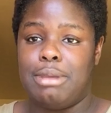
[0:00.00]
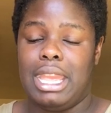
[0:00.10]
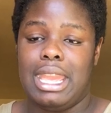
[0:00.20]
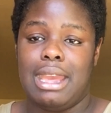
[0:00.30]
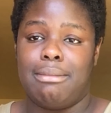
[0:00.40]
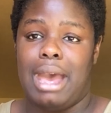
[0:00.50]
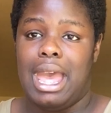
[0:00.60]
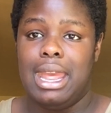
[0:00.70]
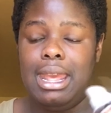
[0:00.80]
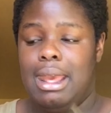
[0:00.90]
be in
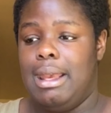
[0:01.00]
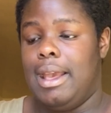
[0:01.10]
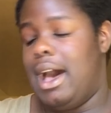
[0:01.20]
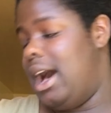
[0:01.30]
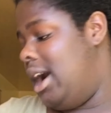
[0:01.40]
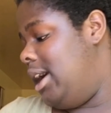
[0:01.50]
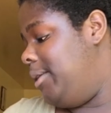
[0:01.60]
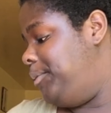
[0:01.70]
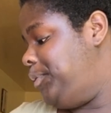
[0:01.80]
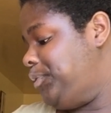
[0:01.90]
my
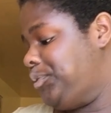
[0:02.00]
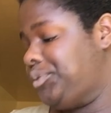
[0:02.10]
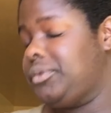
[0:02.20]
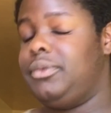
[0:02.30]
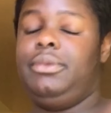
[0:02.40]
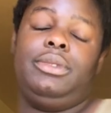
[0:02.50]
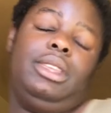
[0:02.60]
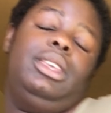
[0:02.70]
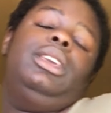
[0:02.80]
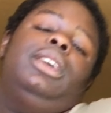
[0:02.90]
um
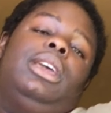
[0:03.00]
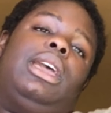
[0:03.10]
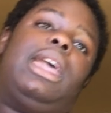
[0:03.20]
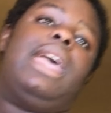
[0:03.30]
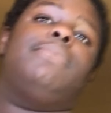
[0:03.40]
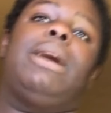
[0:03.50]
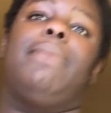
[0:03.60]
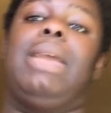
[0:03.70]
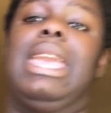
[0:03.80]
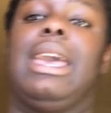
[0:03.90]
in my
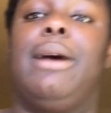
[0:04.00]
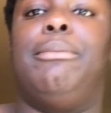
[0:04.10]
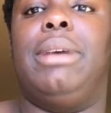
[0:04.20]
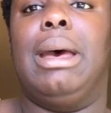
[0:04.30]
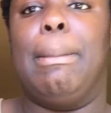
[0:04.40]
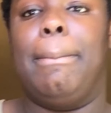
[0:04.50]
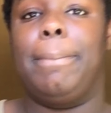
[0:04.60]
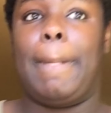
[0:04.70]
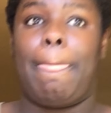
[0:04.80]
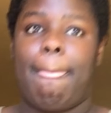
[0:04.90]
makeup
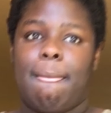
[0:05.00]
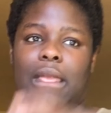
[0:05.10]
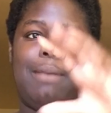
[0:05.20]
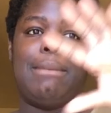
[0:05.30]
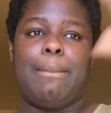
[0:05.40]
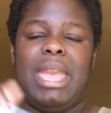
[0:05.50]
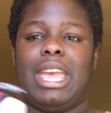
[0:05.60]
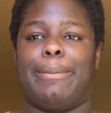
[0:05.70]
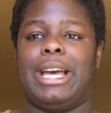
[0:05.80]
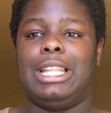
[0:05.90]
my
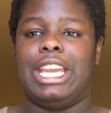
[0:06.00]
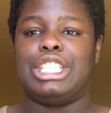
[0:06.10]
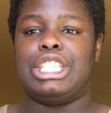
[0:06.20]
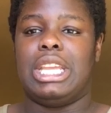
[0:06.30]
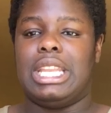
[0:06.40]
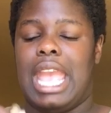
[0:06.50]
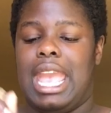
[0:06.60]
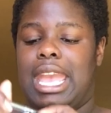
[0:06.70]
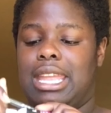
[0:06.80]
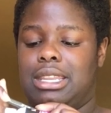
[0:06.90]
makeup collection
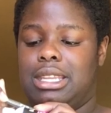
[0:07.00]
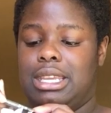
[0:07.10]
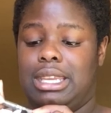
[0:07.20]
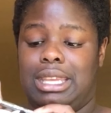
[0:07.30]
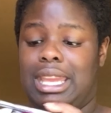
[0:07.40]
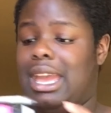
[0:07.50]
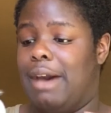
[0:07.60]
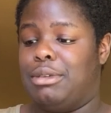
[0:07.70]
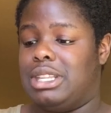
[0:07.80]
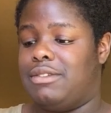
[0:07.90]
and yeah,
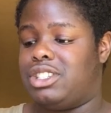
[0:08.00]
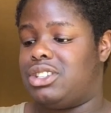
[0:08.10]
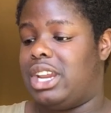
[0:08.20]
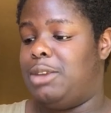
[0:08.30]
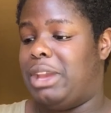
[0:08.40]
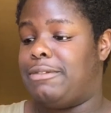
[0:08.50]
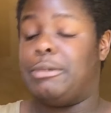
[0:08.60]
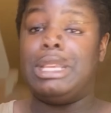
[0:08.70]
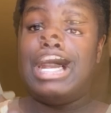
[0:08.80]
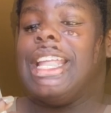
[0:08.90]
I will never stray away
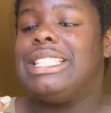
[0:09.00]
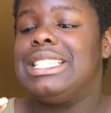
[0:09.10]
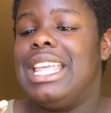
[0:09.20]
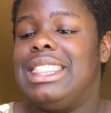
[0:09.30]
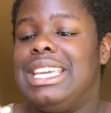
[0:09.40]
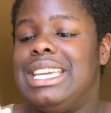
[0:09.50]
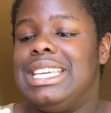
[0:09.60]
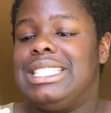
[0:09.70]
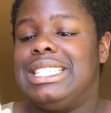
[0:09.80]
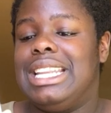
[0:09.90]
from it. But
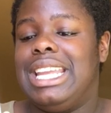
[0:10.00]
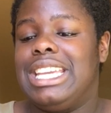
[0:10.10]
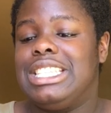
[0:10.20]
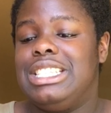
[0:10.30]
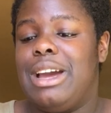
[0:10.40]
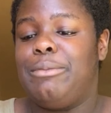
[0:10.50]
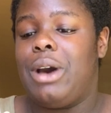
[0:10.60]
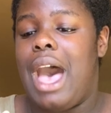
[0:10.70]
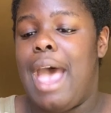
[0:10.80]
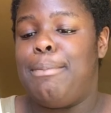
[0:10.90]
this NYX
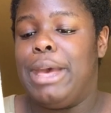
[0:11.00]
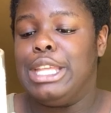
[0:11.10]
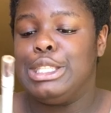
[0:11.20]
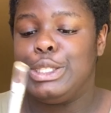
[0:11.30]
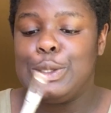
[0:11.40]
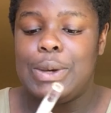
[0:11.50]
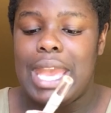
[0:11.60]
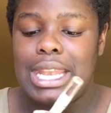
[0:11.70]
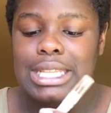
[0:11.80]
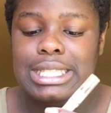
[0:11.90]
Jumbo Eye Pencil
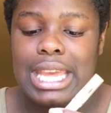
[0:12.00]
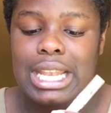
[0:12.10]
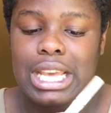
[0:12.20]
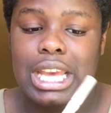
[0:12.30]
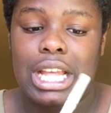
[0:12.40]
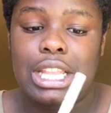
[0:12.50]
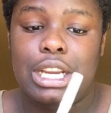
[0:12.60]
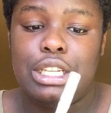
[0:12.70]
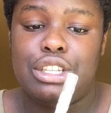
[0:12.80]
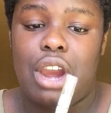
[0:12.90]
and it's in the
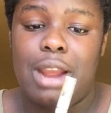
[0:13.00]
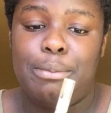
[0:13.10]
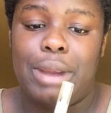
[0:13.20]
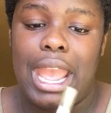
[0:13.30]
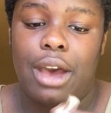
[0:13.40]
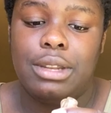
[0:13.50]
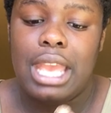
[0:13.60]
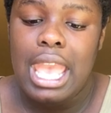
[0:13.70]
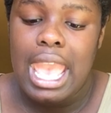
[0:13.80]
color dark brown.